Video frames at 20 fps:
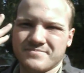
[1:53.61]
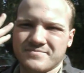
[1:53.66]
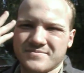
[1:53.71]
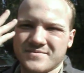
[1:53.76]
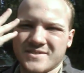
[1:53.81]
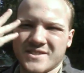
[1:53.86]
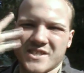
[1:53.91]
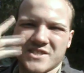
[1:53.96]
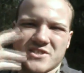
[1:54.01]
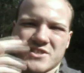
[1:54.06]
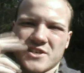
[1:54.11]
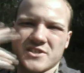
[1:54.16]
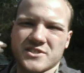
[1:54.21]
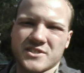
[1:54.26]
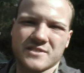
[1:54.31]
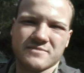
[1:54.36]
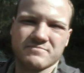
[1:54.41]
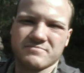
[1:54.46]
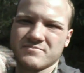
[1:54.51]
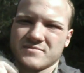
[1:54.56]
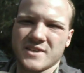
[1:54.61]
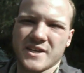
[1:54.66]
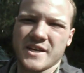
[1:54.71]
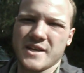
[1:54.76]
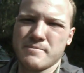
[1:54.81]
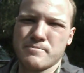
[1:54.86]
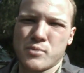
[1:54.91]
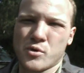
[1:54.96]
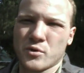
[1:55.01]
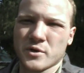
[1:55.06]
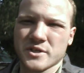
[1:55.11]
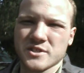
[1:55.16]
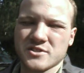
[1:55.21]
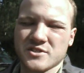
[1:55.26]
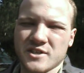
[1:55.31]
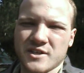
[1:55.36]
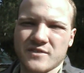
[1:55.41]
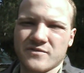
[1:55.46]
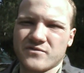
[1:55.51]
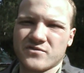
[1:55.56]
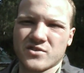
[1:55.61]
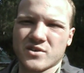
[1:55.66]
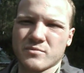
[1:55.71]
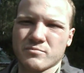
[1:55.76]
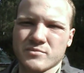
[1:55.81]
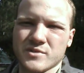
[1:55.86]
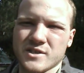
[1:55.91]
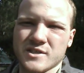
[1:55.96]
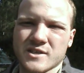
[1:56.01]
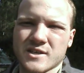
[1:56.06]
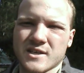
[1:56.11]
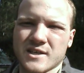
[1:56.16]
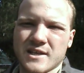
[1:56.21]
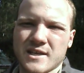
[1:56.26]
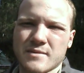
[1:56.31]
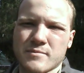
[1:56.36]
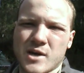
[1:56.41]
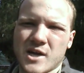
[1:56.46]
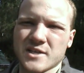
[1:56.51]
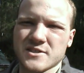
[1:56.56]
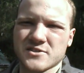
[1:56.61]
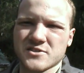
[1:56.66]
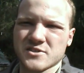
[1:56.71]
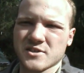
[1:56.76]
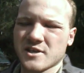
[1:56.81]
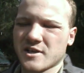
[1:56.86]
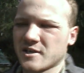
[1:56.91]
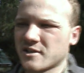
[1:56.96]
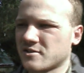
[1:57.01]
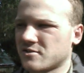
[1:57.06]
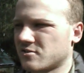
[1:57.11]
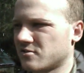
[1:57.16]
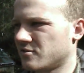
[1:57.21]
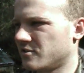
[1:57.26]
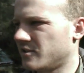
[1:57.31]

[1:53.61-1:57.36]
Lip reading: This isn't any poisoning from the MI6 or